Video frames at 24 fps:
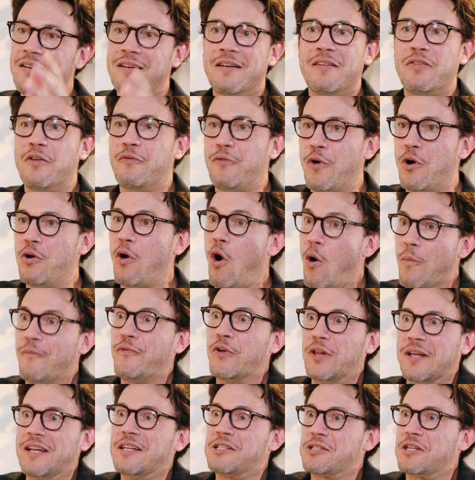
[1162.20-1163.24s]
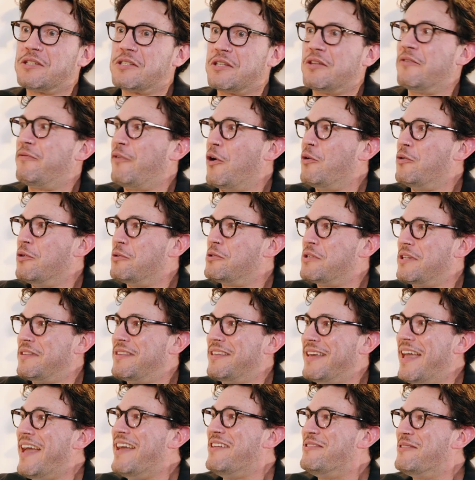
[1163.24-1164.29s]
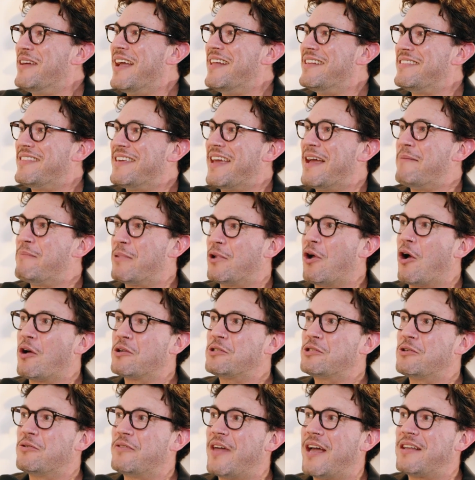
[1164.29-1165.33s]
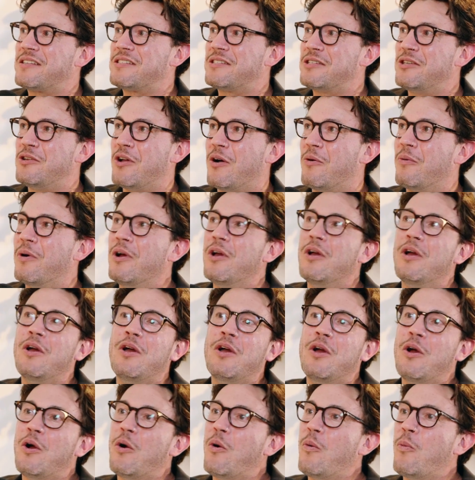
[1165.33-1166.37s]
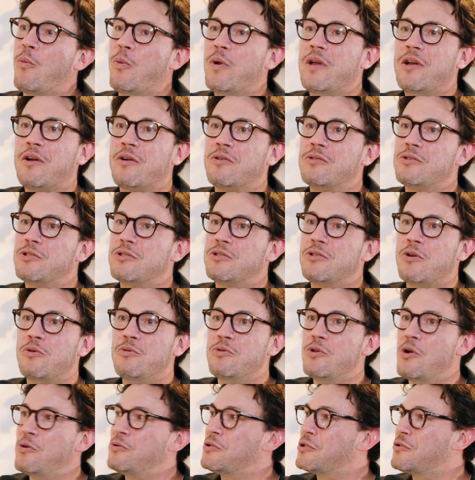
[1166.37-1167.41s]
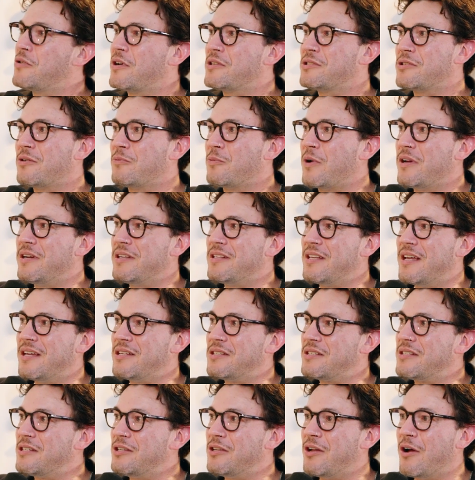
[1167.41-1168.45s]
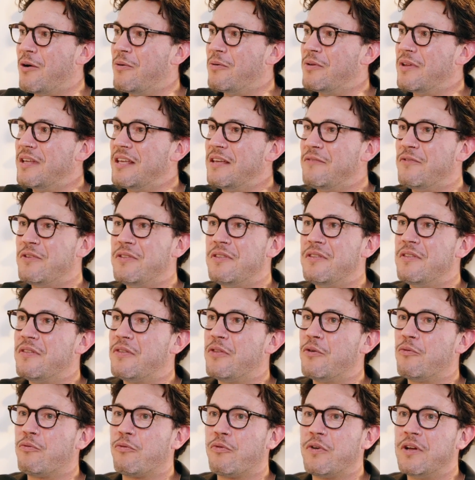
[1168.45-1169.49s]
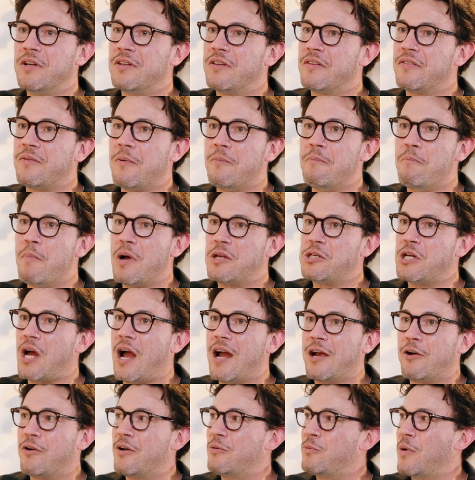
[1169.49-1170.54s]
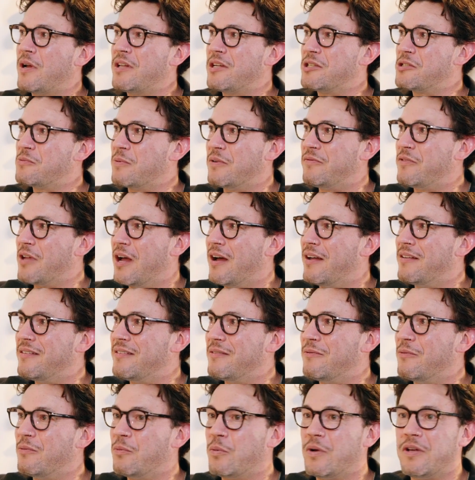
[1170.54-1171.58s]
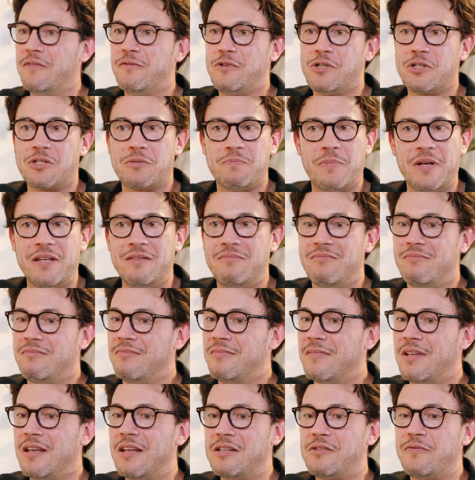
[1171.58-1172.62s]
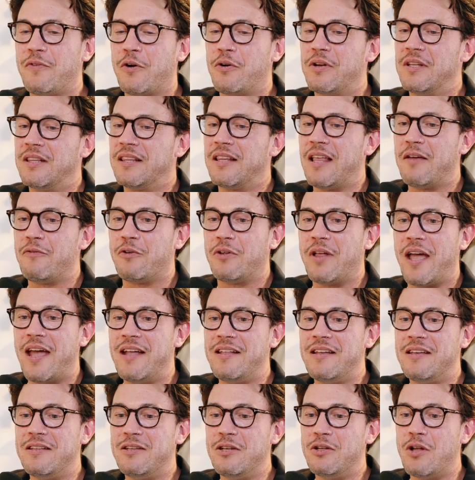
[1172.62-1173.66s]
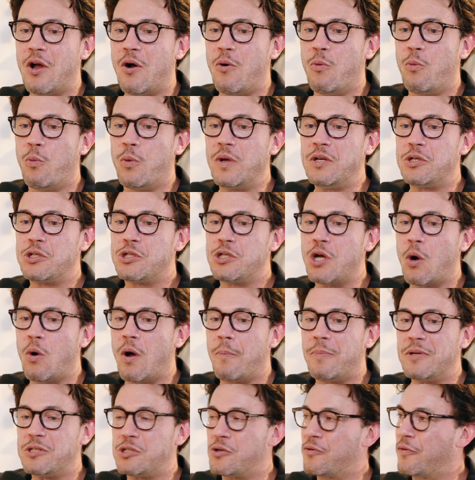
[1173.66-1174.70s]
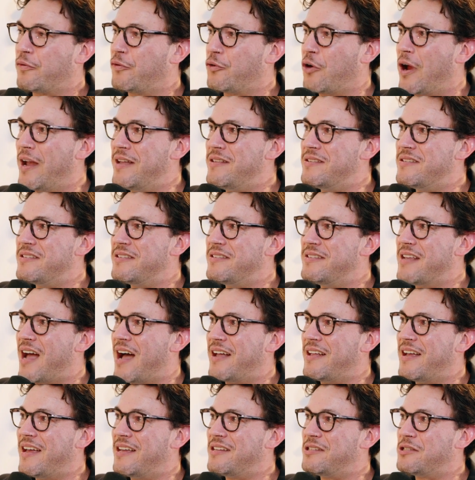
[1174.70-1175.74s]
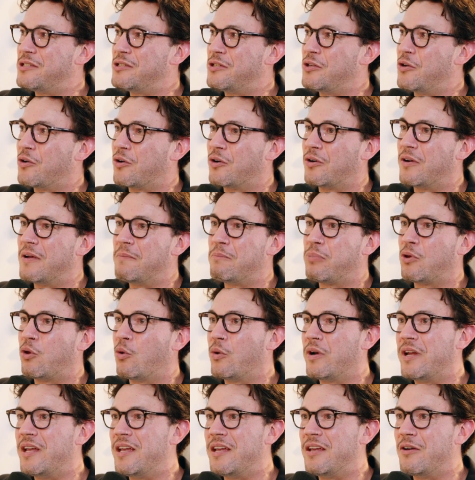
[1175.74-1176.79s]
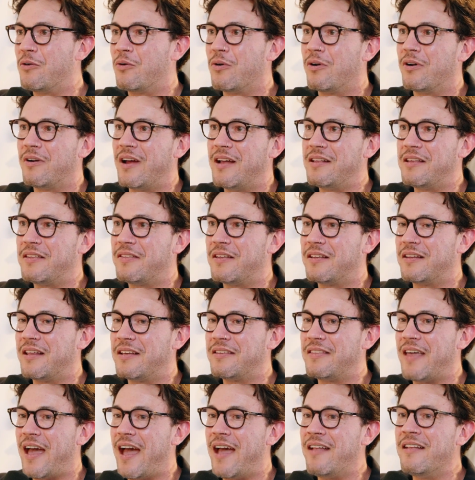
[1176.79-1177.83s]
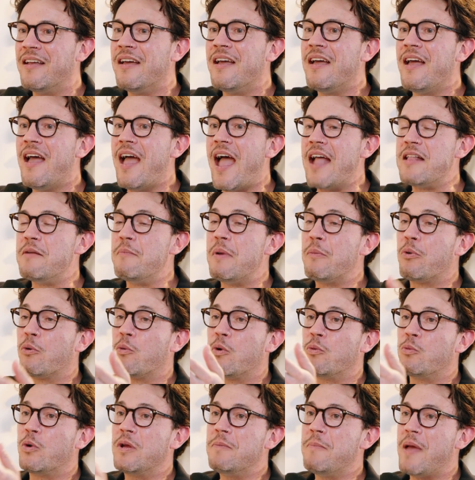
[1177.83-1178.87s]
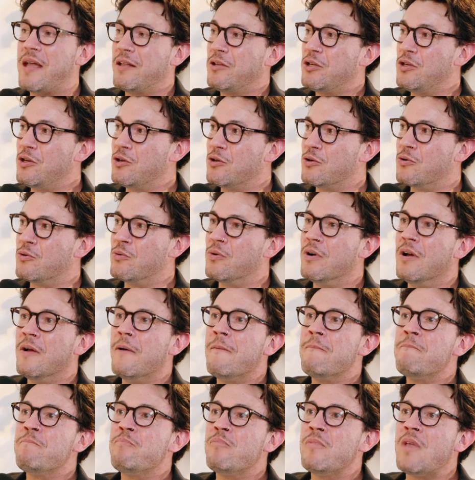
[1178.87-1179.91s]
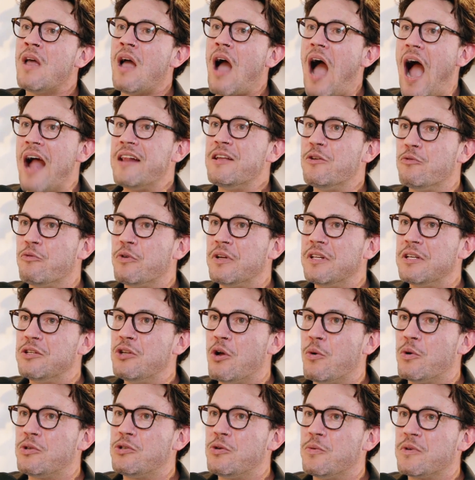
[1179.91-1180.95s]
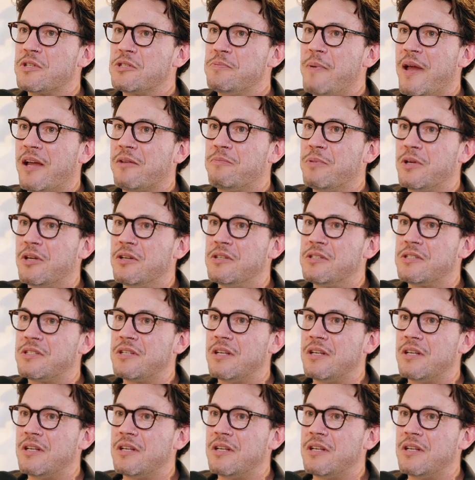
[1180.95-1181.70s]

hopefully it's because of the photos you get at the end, but also that's, we are so no stress on wedding days. Even the much higher end weddings we've done, it's very level headed. We show up as your friend, not as your employee or anything like that. And I remember when we met you, I didn't really know what to expect because